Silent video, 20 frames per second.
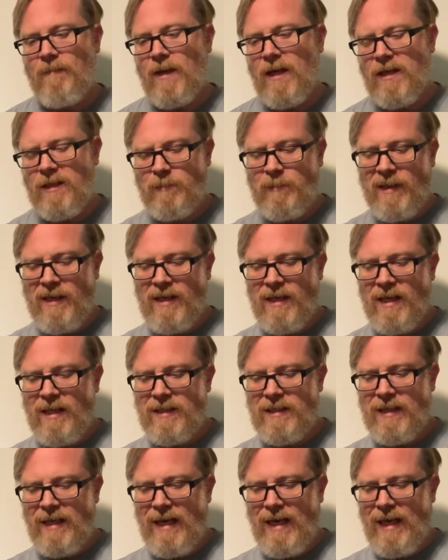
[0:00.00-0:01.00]
is
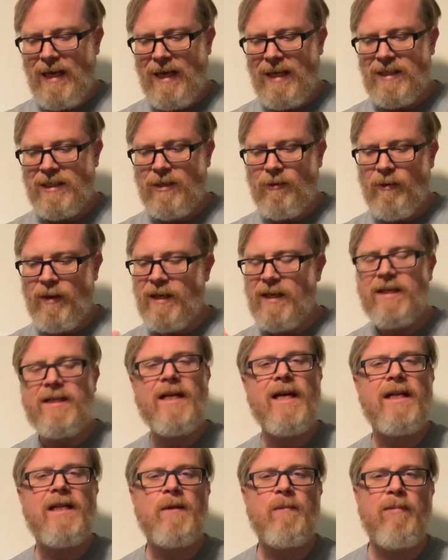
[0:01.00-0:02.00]
because it's going to
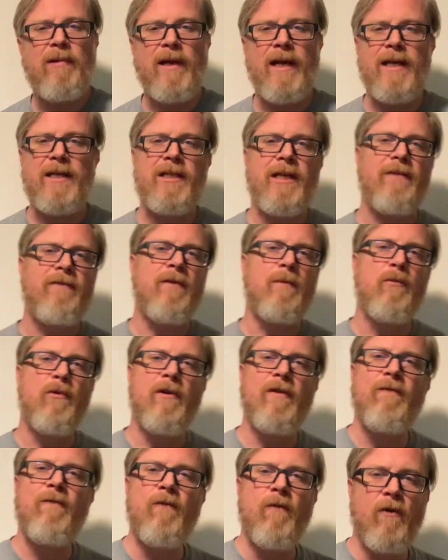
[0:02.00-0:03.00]
take the place of a
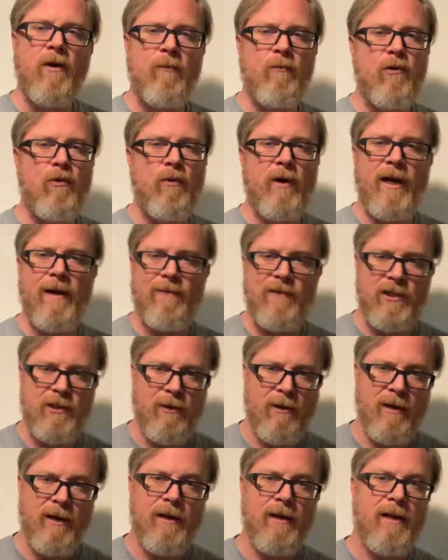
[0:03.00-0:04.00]
more formal way of
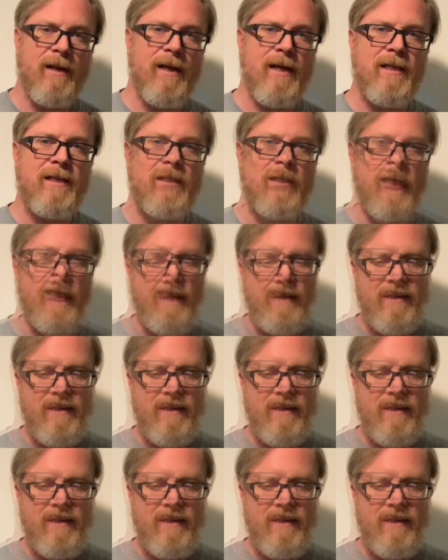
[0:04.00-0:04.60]
starting an essay.